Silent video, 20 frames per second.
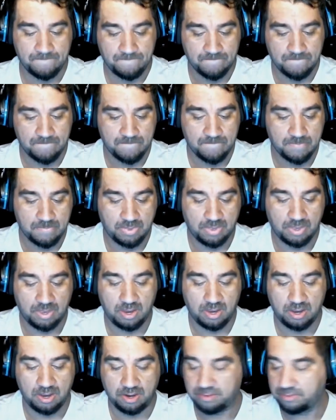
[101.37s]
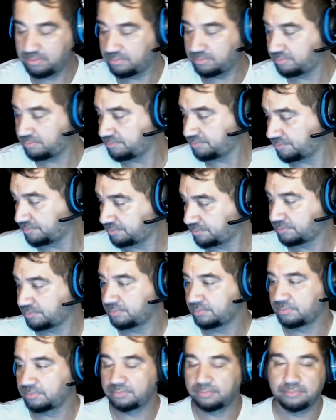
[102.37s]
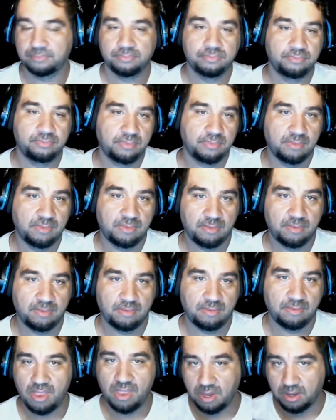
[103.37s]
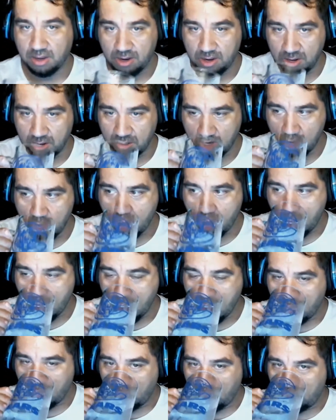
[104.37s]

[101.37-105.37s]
such a good gamer. Like, it's really,